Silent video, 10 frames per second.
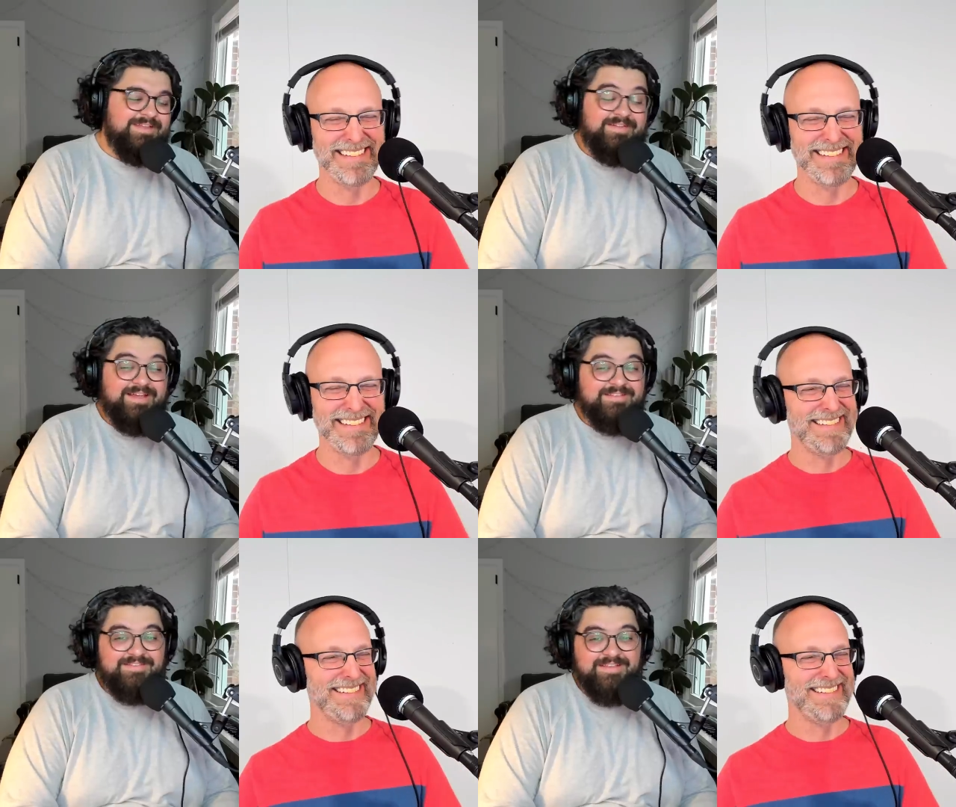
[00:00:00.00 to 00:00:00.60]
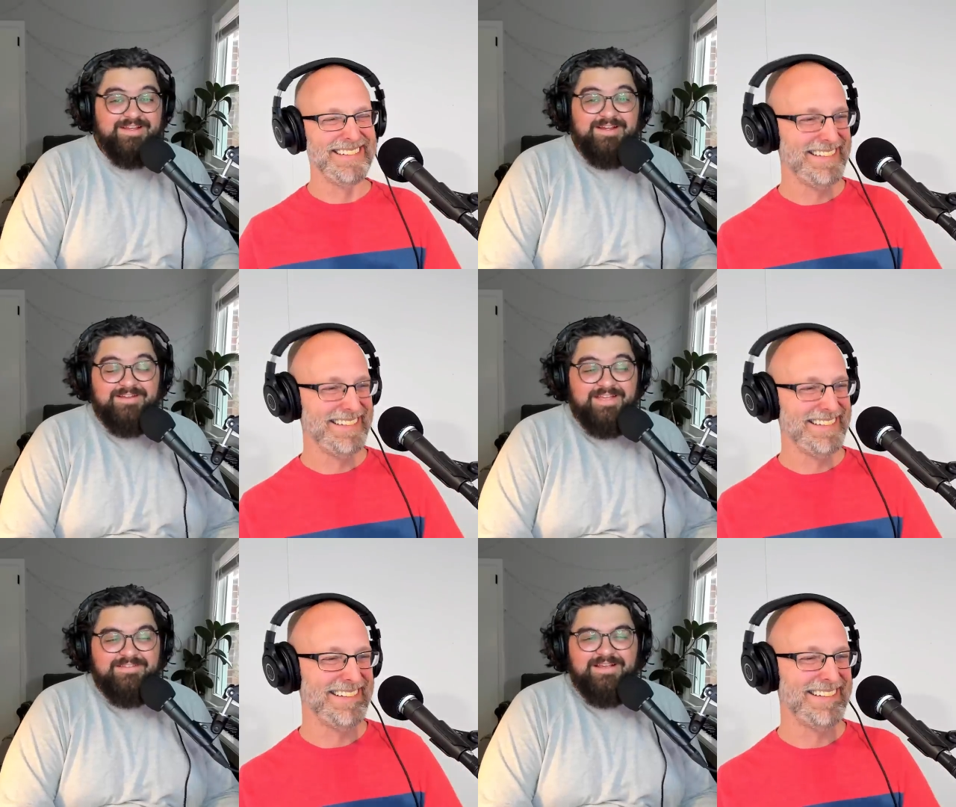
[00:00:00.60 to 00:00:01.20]
Speaker 1: Yeah,
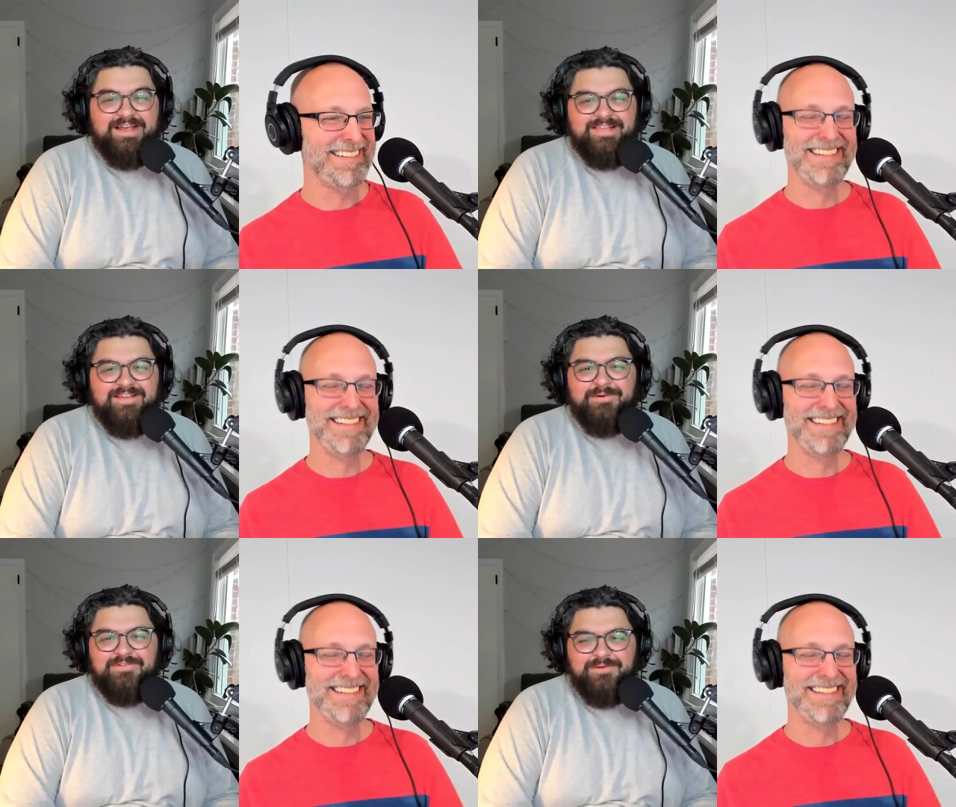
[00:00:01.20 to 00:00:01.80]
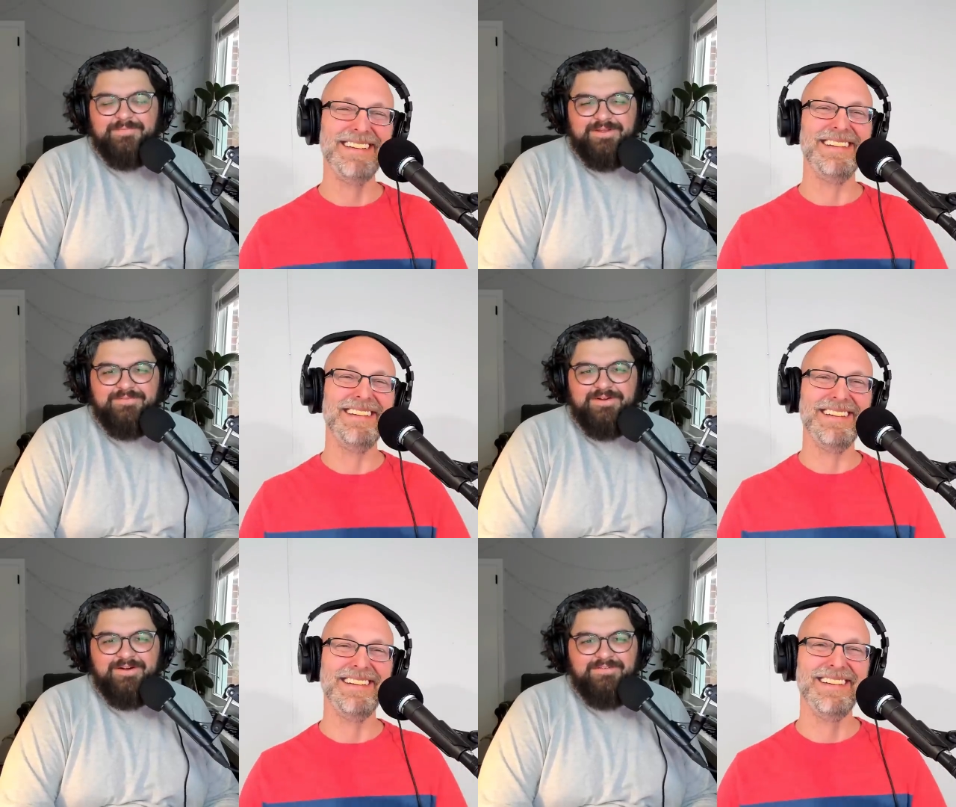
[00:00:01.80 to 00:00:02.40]
that's how it should be.
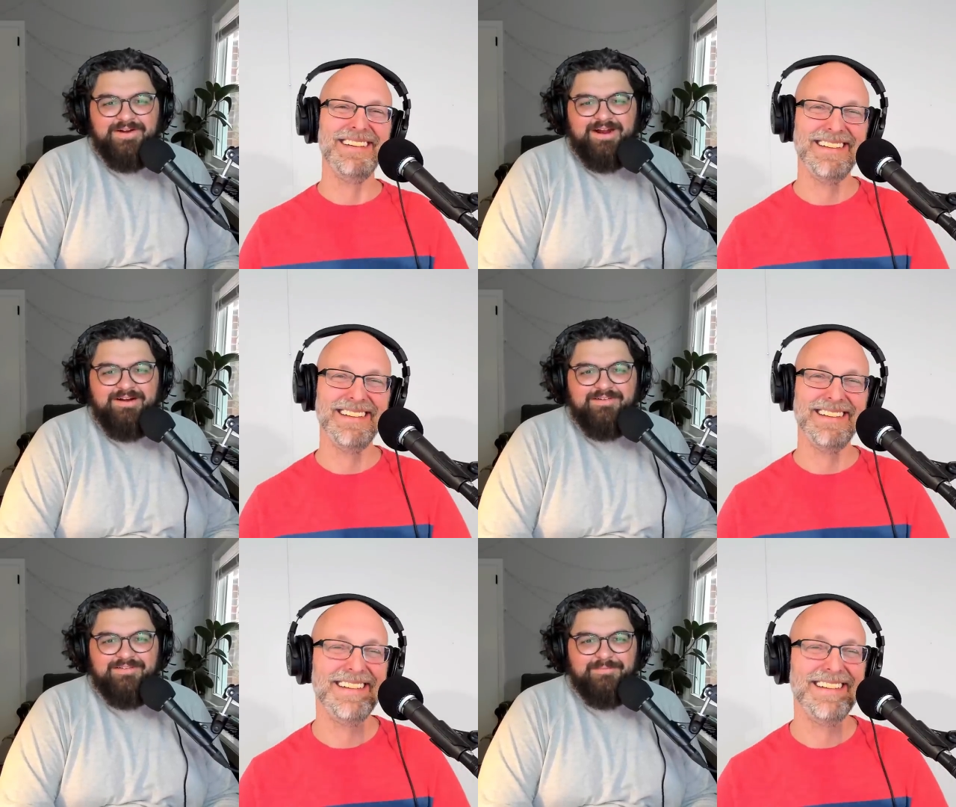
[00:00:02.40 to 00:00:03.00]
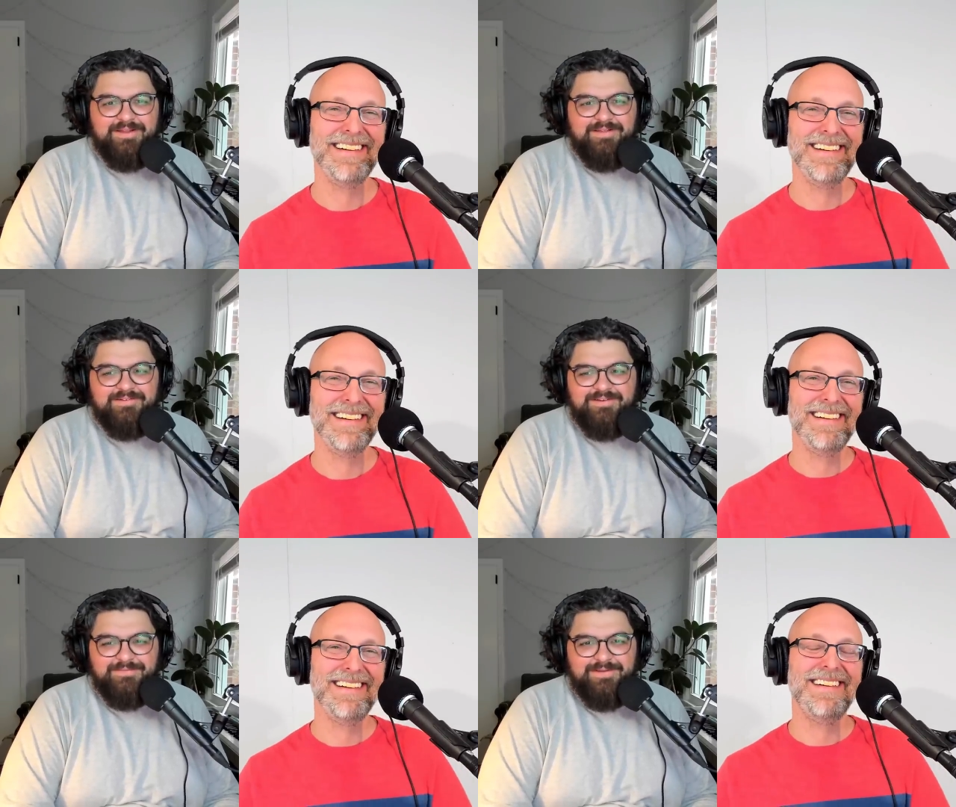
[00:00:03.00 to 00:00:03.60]
If you're hiring somebody, it
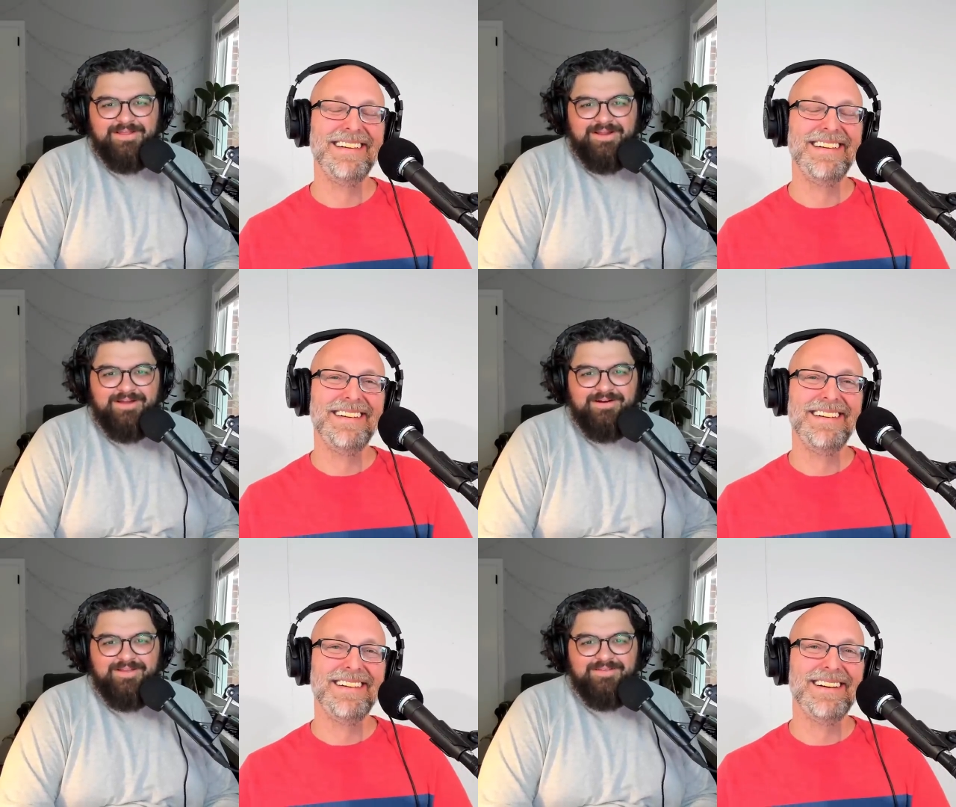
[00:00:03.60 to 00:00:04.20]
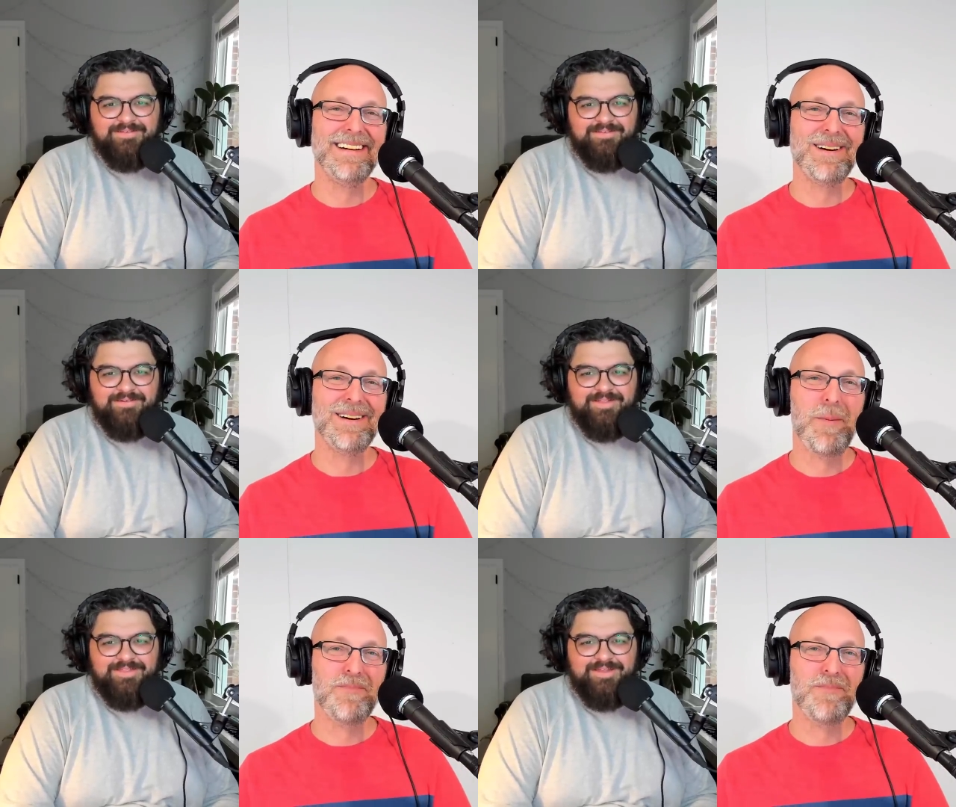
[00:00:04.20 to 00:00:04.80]
should just be like, here it is,
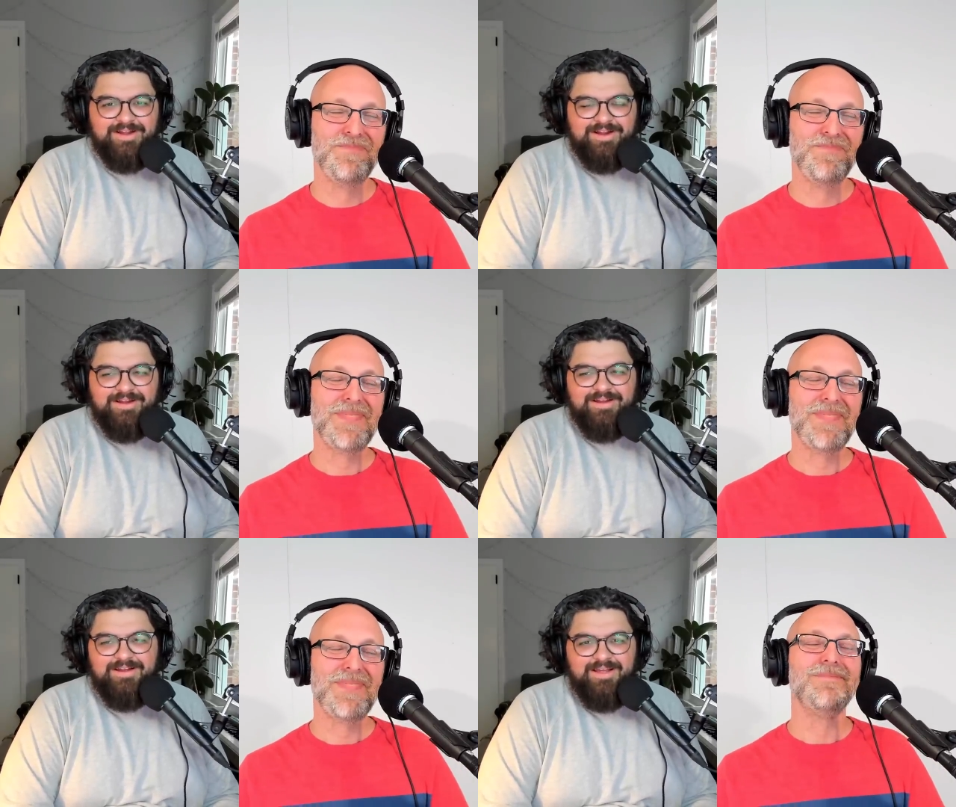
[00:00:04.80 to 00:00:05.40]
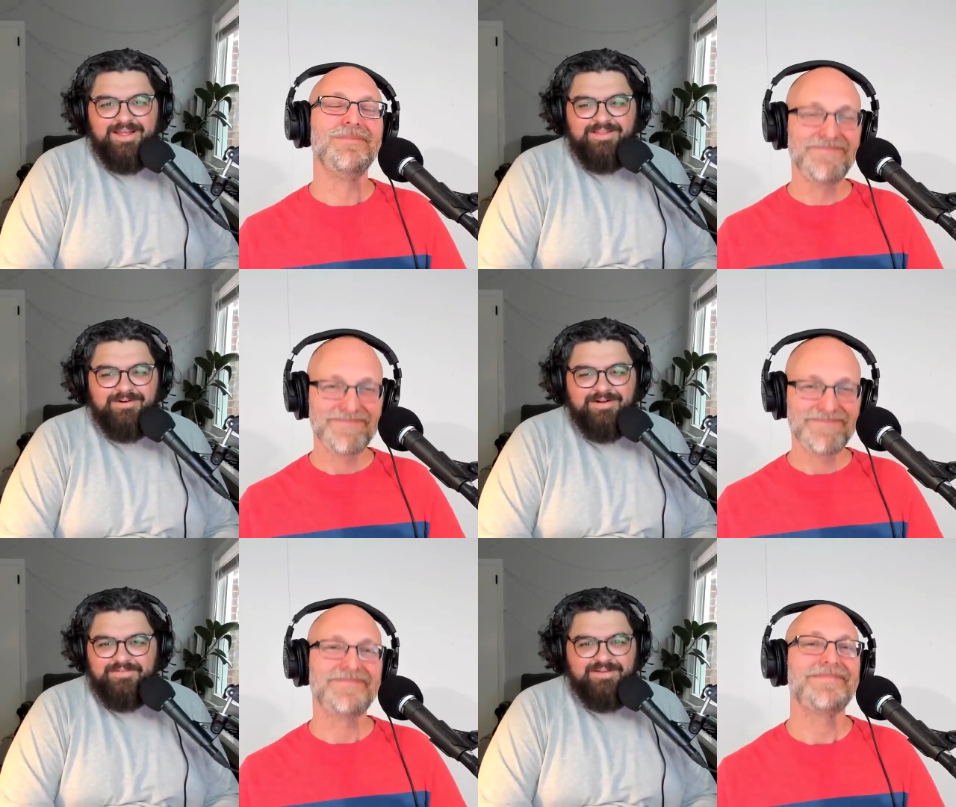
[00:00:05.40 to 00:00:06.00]
do the thing. And you
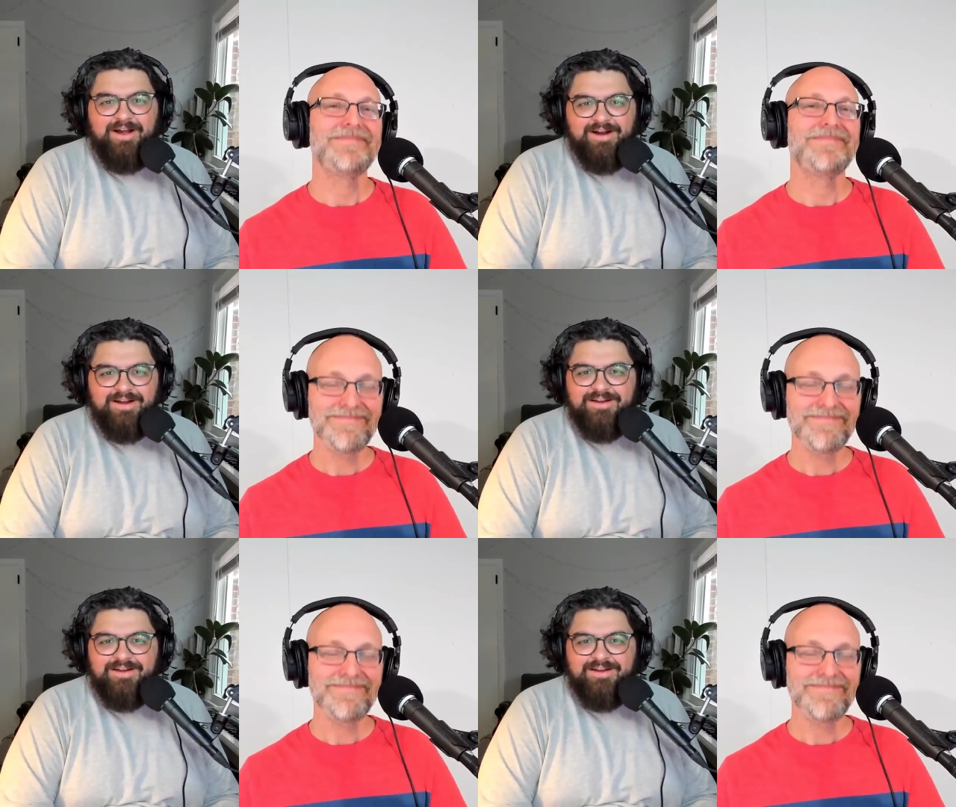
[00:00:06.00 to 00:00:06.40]
don't have to talk,